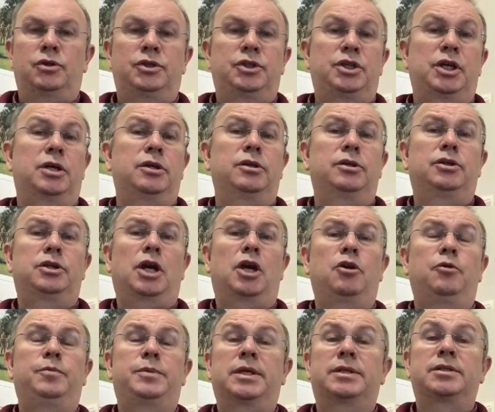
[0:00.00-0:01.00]

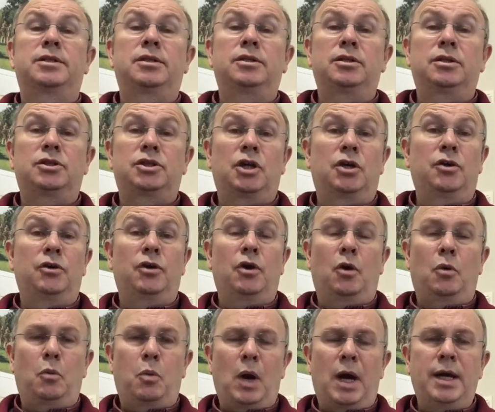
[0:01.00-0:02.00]
Job doesn't turn
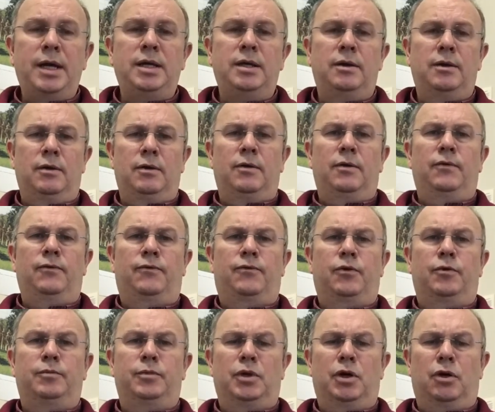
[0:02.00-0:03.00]
away
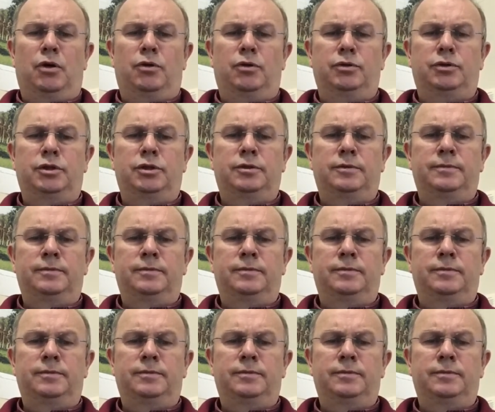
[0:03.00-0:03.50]
from God.